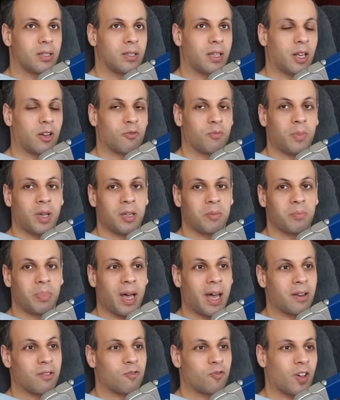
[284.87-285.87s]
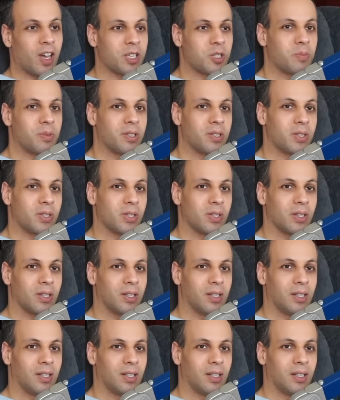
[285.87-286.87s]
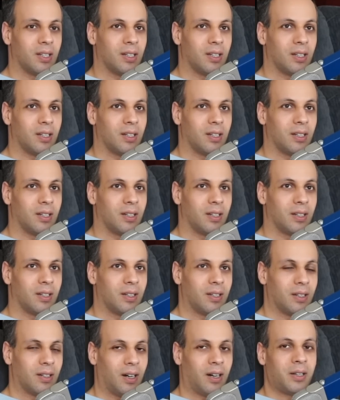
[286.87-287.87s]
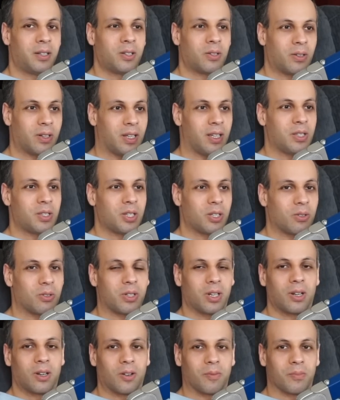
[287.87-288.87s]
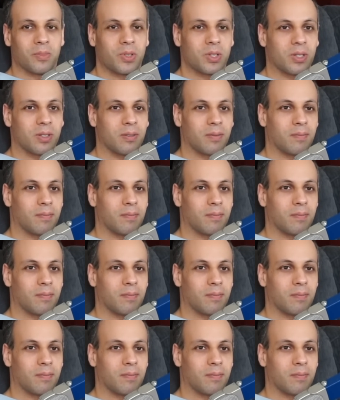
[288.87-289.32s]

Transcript: that have made bad investments under easier terms.